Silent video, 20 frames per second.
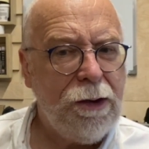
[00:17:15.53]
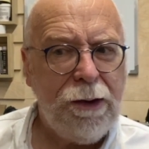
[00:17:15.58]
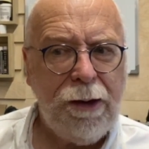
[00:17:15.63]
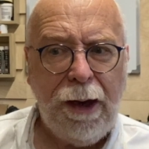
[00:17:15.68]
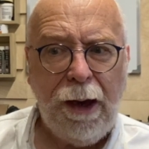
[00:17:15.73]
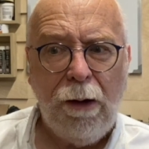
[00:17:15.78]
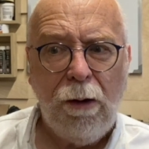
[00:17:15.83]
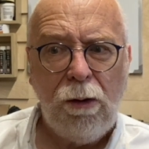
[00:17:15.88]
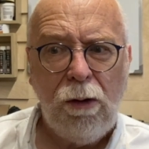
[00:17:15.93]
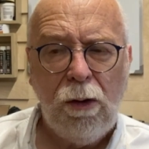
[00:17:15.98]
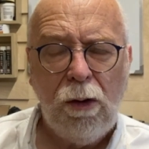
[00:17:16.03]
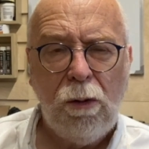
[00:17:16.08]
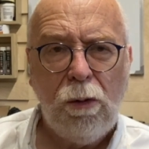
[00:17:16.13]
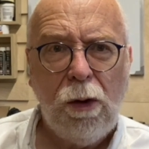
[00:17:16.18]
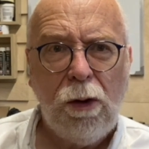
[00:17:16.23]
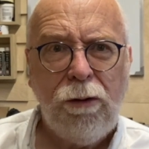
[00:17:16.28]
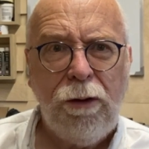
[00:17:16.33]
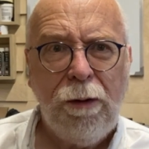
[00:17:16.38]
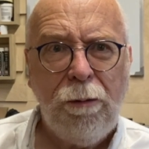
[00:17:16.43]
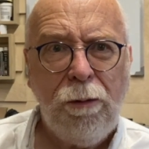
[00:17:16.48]
Now I know
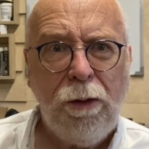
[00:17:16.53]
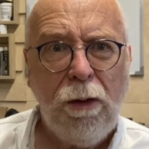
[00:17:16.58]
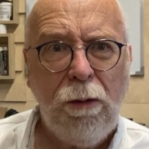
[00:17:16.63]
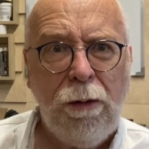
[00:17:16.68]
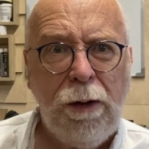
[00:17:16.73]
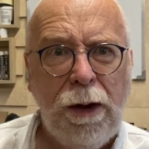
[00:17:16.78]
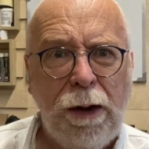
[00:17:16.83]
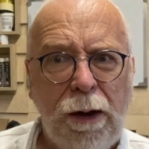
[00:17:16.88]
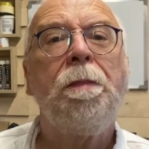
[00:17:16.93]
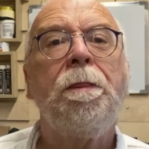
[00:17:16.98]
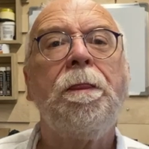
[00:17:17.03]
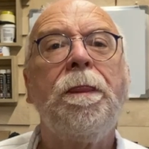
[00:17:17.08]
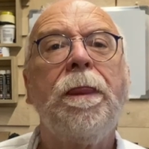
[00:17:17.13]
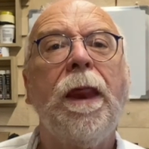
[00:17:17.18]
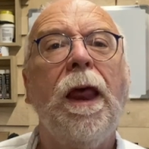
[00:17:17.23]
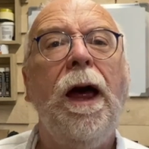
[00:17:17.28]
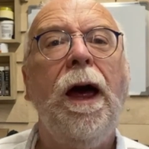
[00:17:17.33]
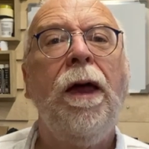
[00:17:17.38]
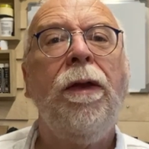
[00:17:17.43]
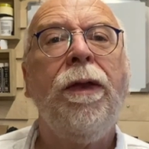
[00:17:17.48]
what I'm doing.
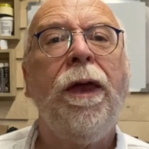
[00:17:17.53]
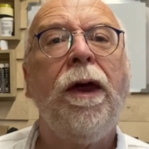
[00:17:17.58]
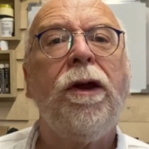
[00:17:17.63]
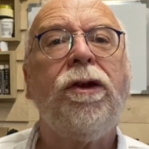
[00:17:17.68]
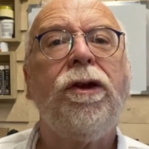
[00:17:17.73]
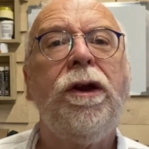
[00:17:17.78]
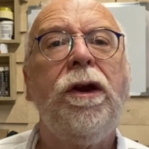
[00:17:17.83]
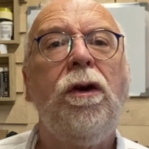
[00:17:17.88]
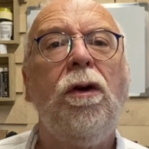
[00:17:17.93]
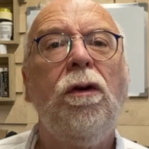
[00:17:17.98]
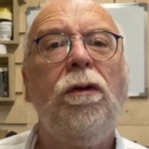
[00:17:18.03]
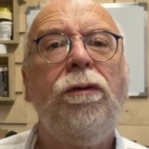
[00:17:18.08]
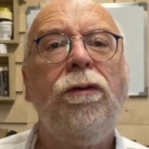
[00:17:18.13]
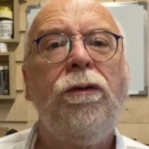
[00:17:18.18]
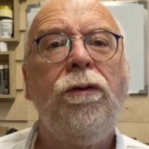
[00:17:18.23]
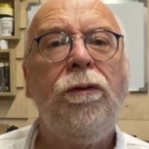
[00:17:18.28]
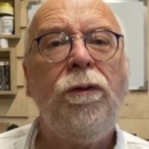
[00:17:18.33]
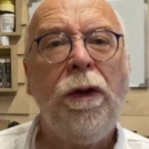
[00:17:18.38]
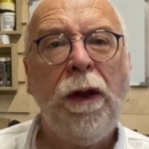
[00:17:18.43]
And that's enough